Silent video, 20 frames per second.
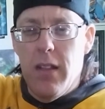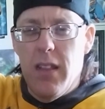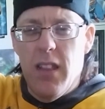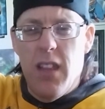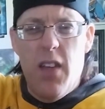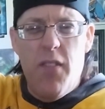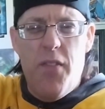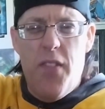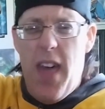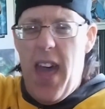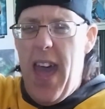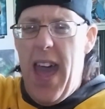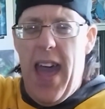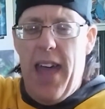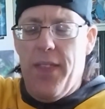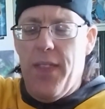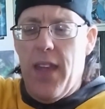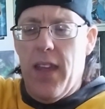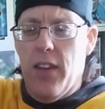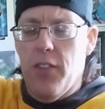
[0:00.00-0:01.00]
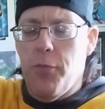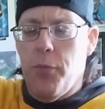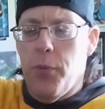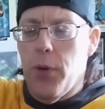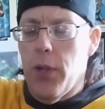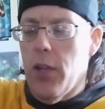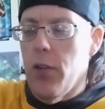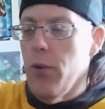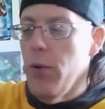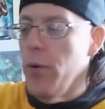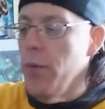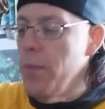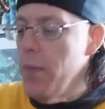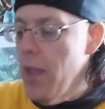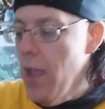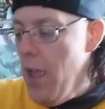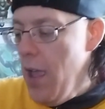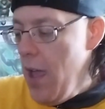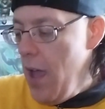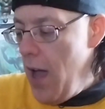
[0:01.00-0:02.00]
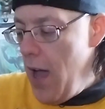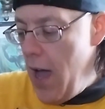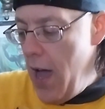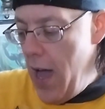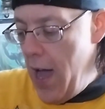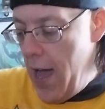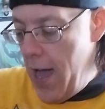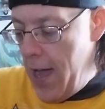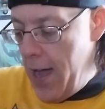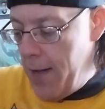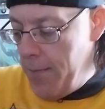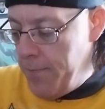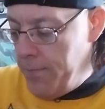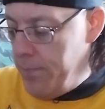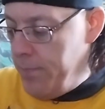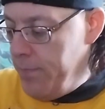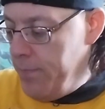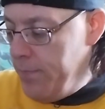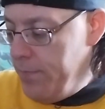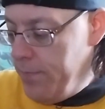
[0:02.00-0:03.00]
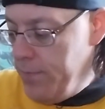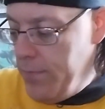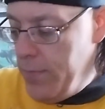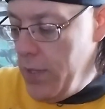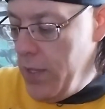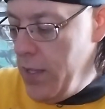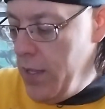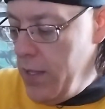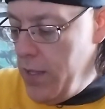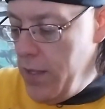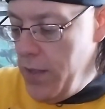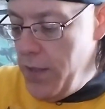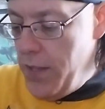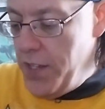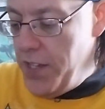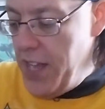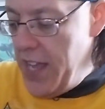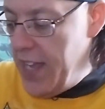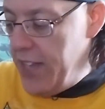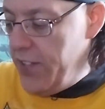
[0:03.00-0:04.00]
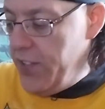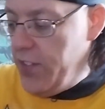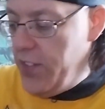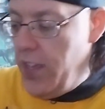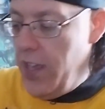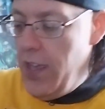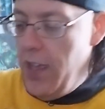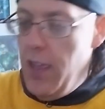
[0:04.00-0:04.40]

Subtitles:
Love that. That is pretty cool. The disc